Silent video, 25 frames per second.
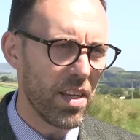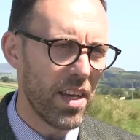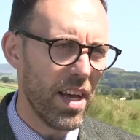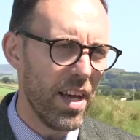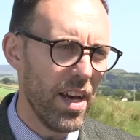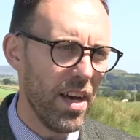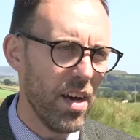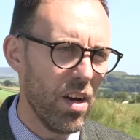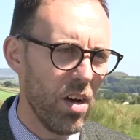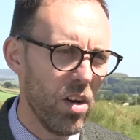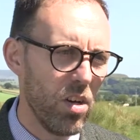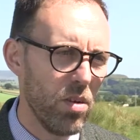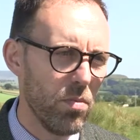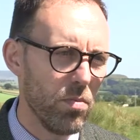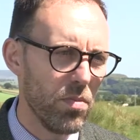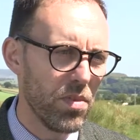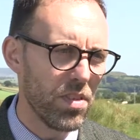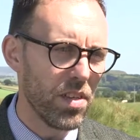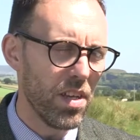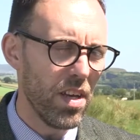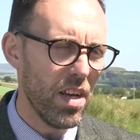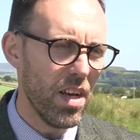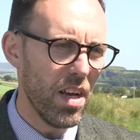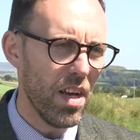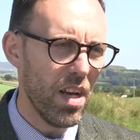care homes
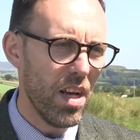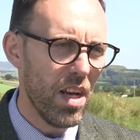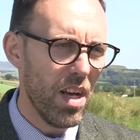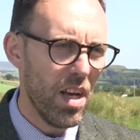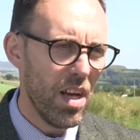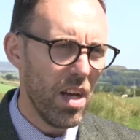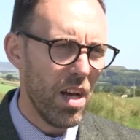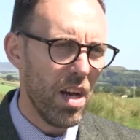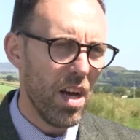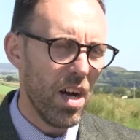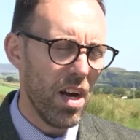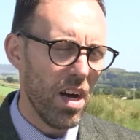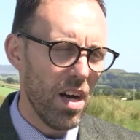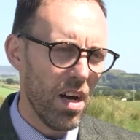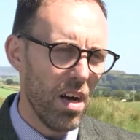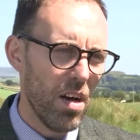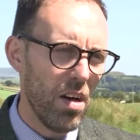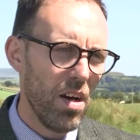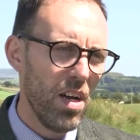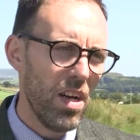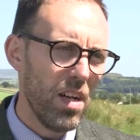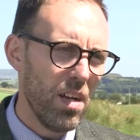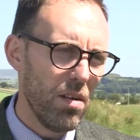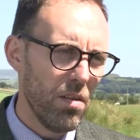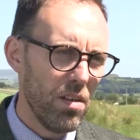there.
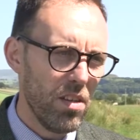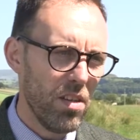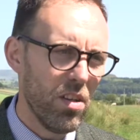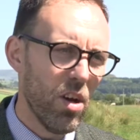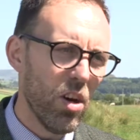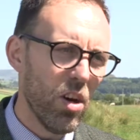In